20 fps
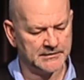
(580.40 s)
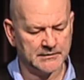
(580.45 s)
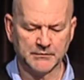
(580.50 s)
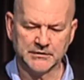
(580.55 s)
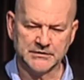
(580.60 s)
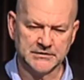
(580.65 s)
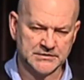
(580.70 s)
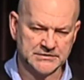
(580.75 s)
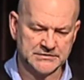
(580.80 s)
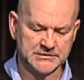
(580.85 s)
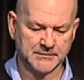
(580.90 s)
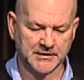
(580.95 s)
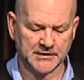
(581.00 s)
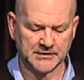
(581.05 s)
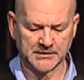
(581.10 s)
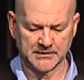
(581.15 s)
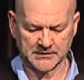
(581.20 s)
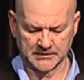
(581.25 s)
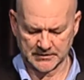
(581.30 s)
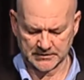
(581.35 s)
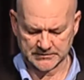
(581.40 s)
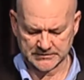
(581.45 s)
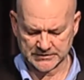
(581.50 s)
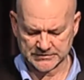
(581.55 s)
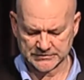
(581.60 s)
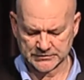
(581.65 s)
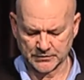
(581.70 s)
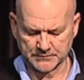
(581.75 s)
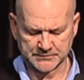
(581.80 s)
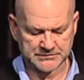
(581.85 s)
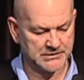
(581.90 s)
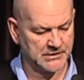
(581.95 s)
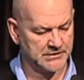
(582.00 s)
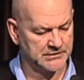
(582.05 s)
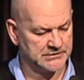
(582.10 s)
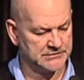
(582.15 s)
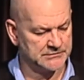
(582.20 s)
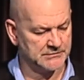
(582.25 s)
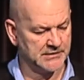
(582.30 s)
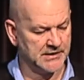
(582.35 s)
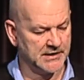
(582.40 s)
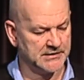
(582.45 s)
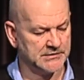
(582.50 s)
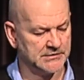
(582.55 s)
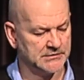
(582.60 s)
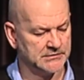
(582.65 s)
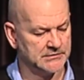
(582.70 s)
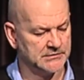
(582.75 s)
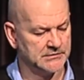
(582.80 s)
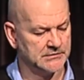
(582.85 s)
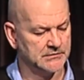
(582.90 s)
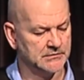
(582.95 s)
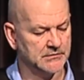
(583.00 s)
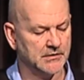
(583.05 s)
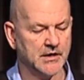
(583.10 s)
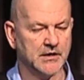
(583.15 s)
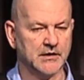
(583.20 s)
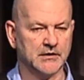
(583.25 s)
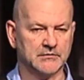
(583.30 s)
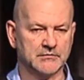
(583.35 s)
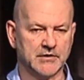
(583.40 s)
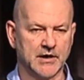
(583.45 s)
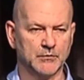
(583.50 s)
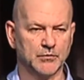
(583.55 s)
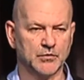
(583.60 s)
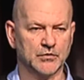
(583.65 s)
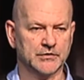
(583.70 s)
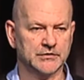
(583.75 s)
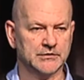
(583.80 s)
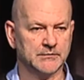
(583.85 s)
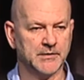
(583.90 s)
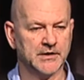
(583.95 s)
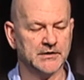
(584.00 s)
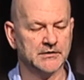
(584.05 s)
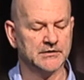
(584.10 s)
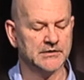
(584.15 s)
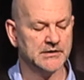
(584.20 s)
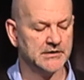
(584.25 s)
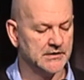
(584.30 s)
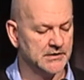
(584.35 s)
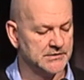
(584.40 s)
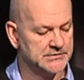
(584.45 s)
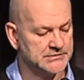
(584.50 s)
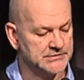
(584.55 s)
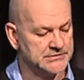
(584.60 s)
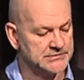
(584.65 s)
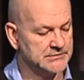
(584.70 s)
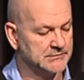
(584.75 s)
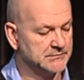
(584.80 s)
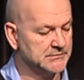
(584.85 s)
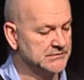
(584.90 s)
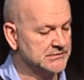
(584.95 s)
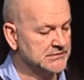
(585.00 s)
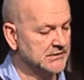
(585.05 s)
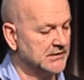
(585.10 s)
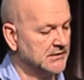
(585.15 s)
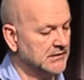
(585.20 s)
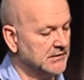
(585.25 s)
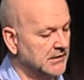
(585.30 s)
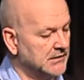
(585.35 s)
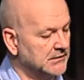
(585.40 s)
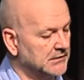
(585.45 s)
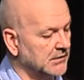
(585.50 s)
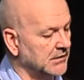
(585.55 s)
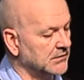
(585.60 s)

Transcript: Then we did some other desktop studies relating to groundwater-dependent ecosystems and